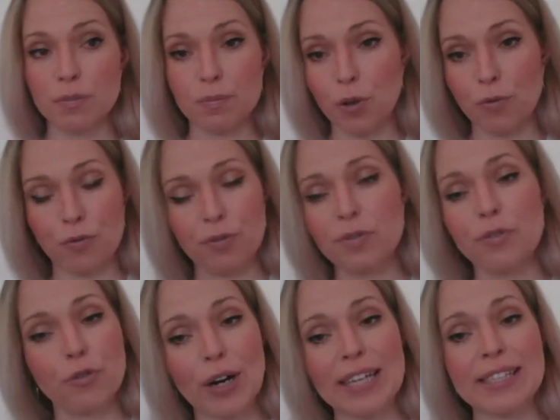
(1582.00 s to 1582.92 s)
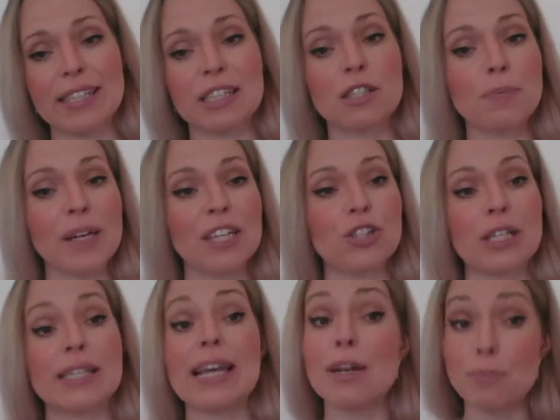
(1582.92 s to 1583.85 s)
forensic
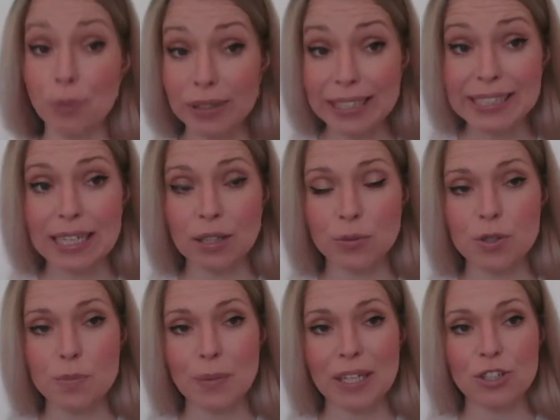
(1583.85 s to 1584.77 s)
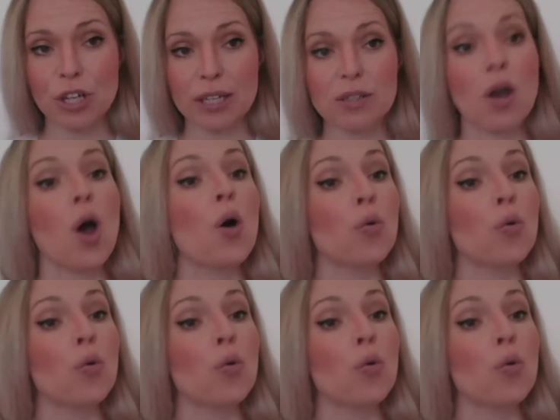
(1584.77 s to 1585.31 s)
speeches and political speeches.